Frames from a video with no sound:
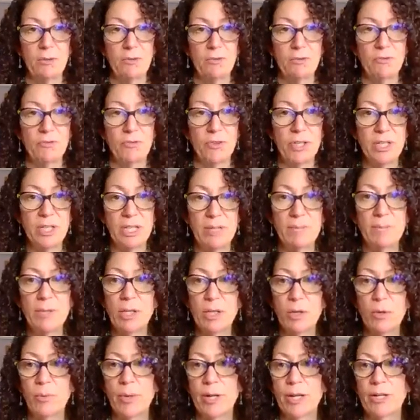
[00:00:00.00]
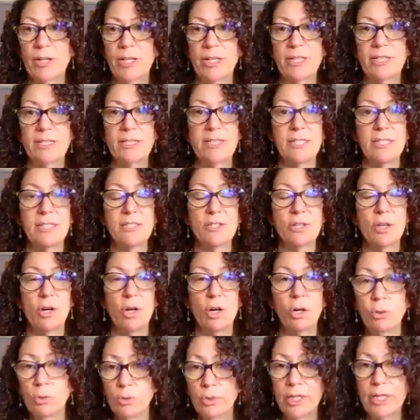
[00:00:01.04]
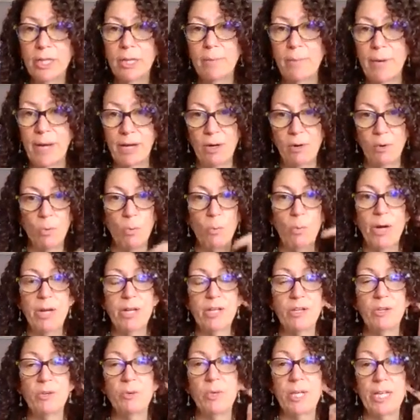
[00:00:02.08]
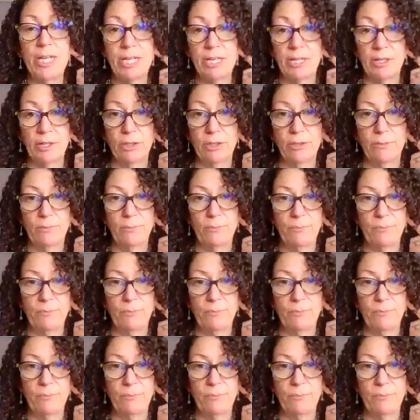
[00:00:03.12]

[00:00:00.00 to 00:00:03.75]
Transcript: Phonemic awareness is only about what you hear.